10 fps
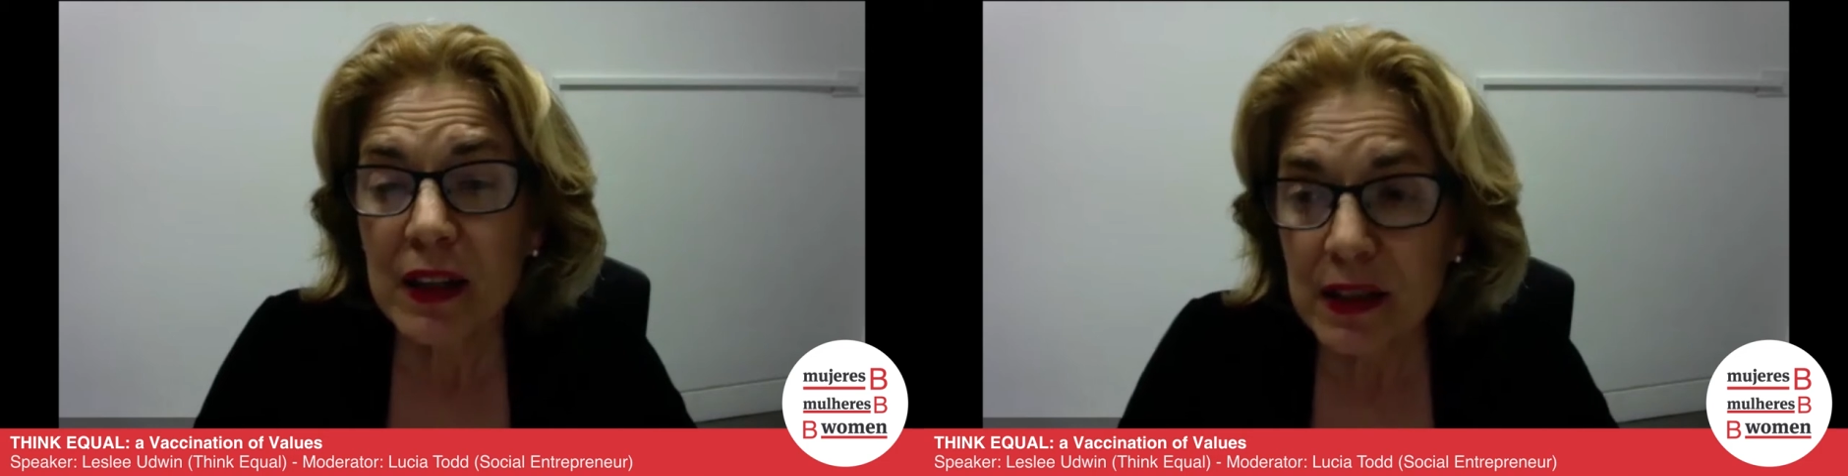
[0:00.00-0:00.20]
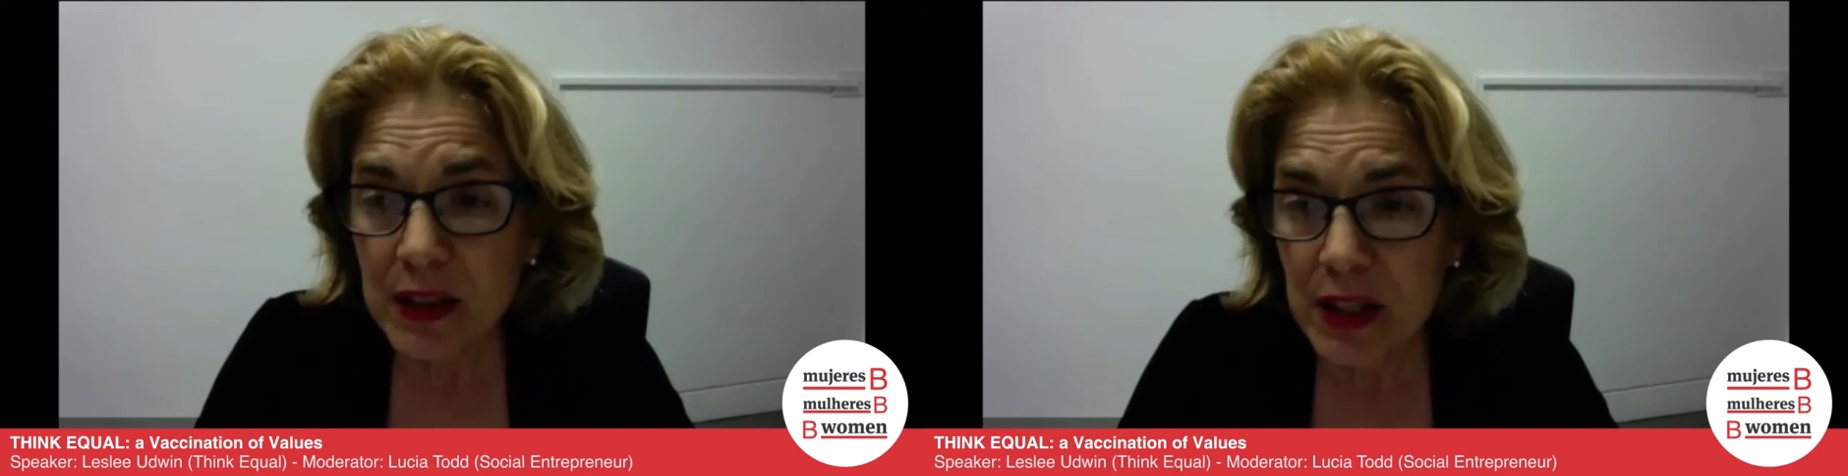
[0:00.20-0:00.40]

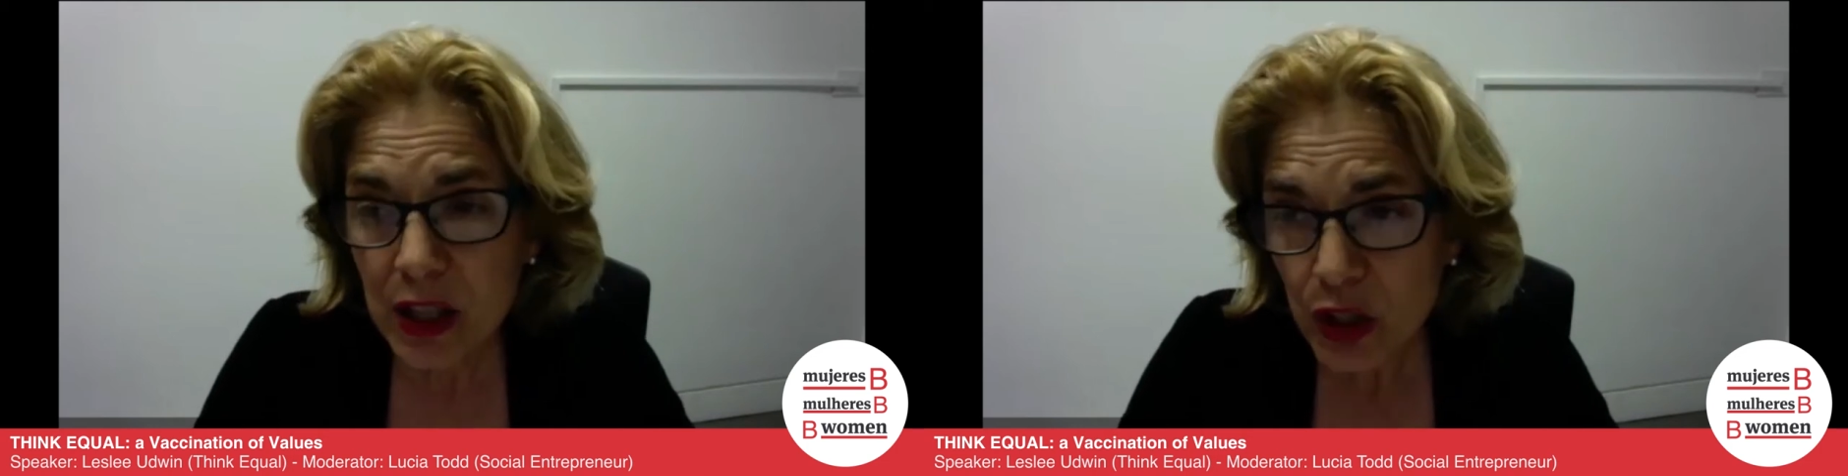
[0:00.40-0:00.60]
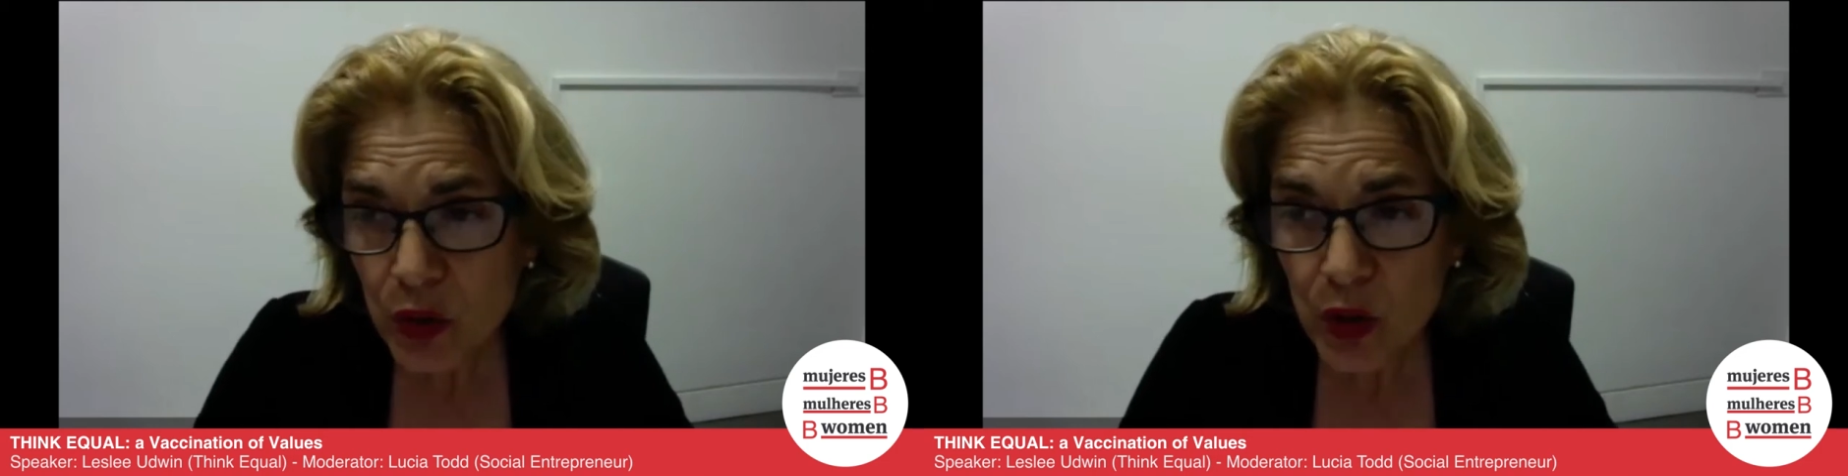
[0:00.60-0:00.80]

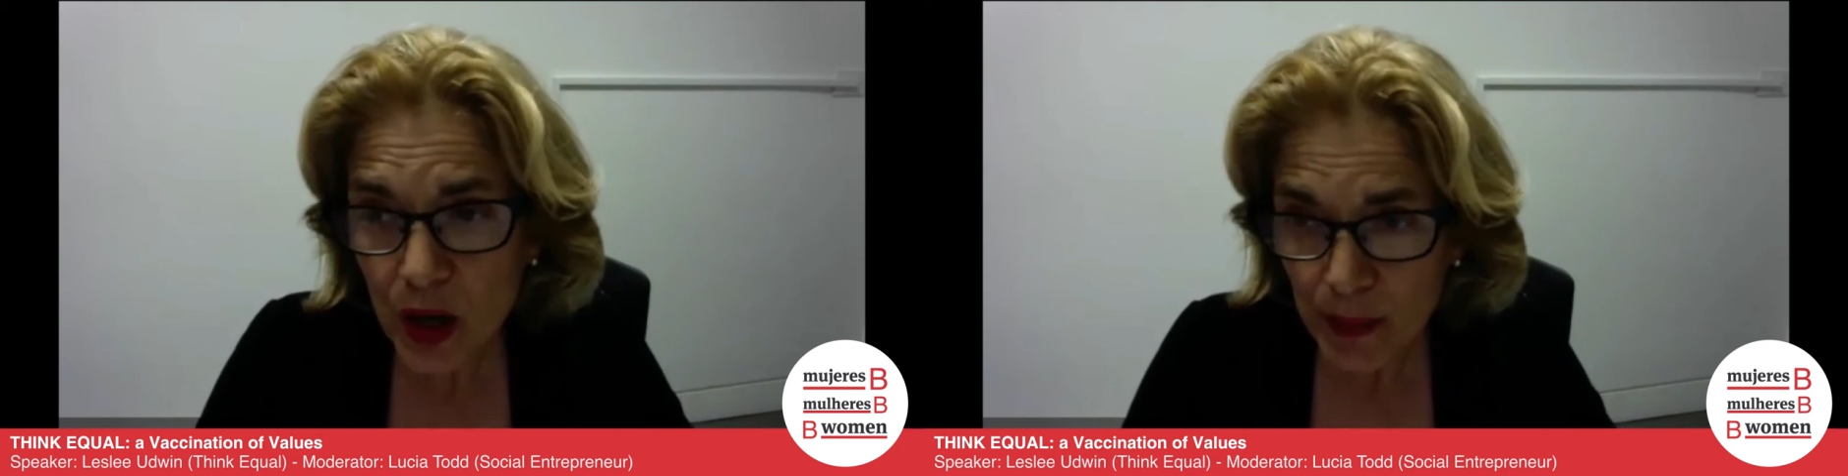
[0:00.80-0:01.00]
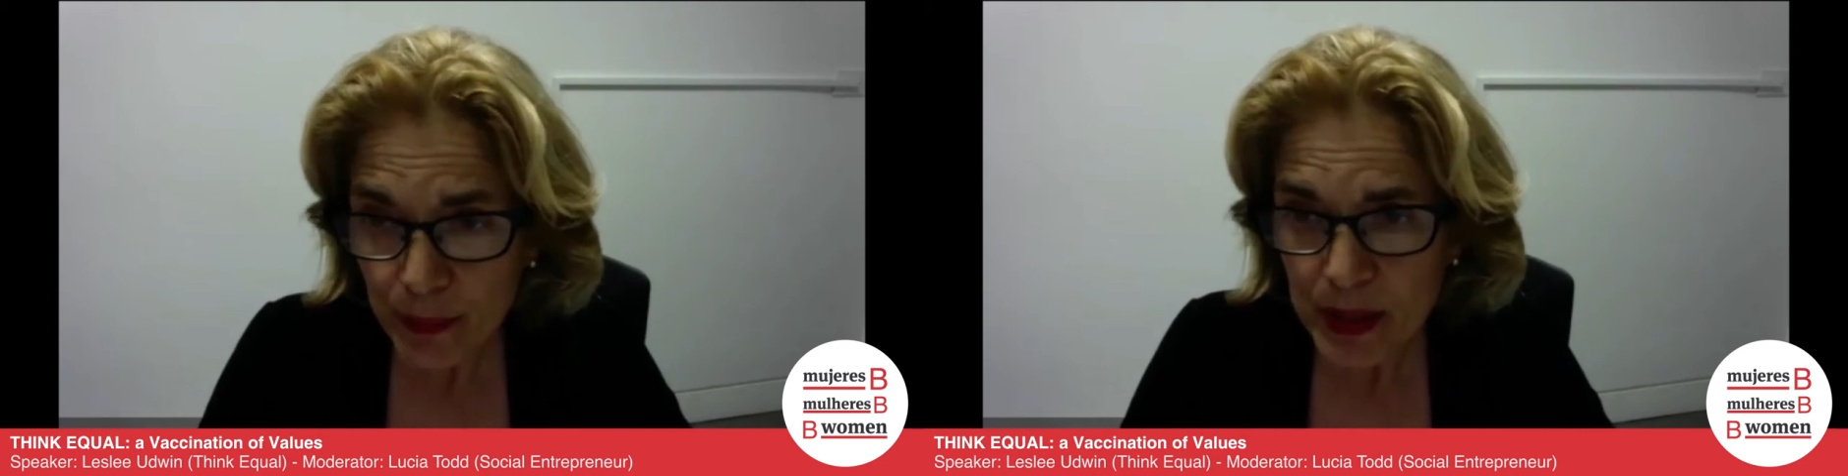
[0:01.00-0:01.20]
3 new
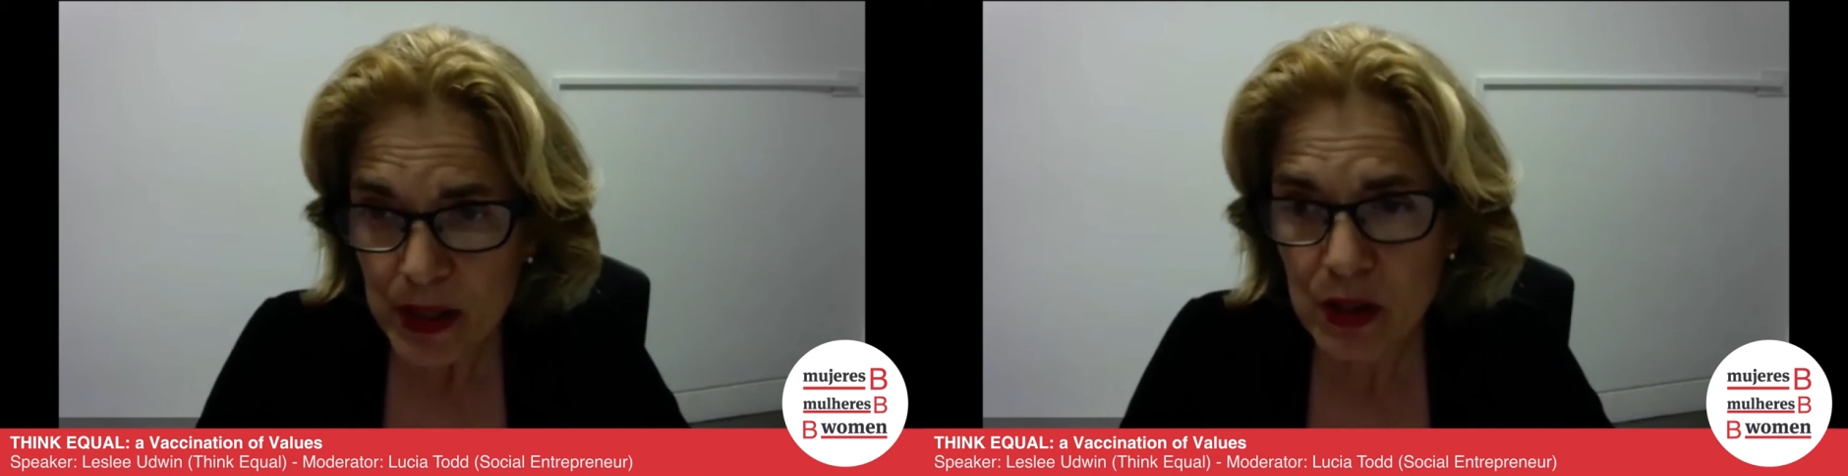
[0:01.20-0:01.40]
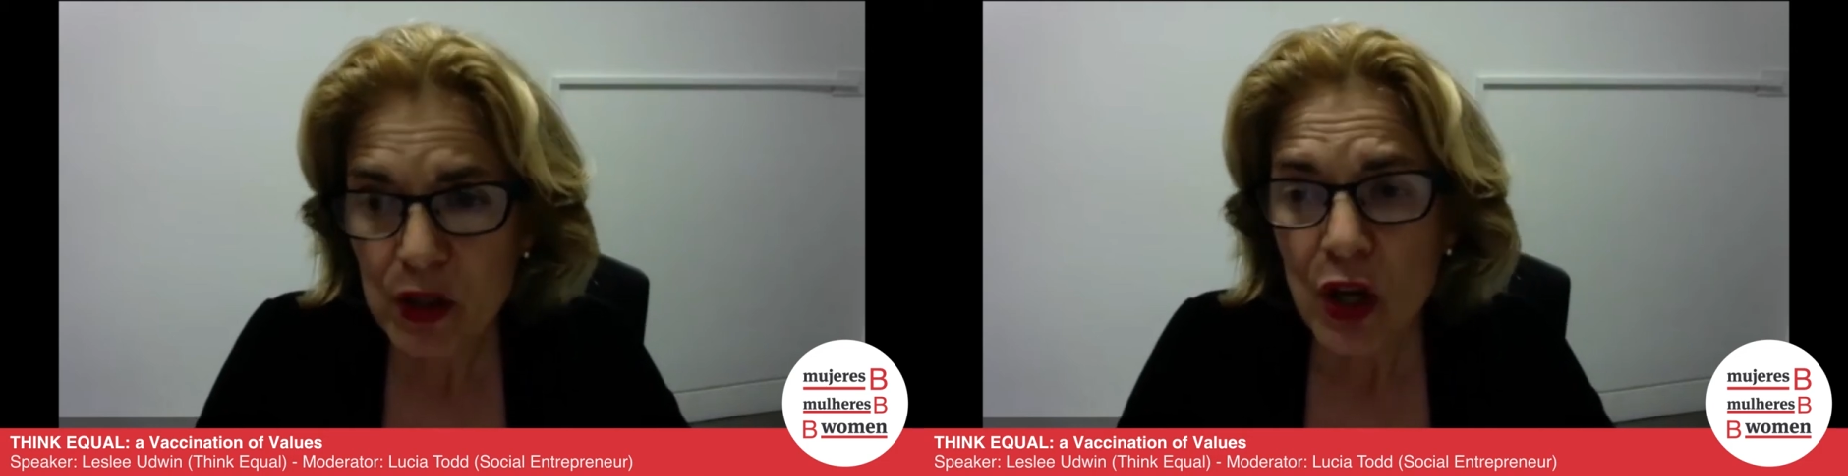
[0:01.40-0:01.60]

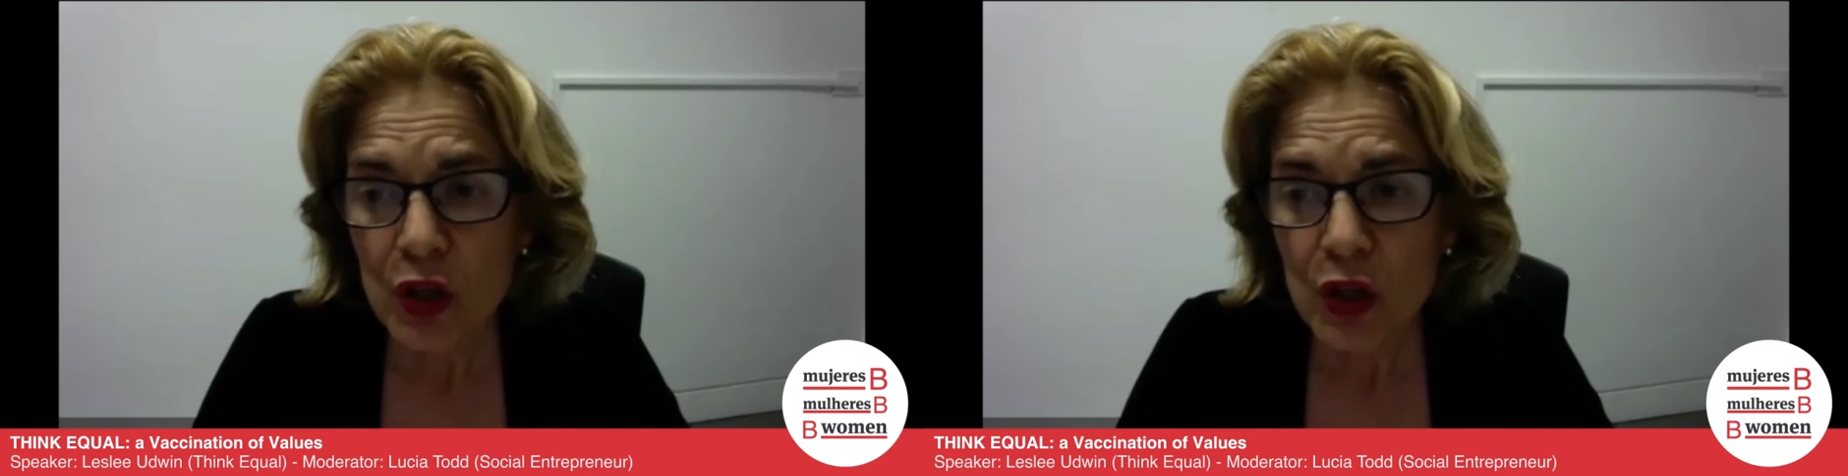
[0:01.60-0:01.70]
companies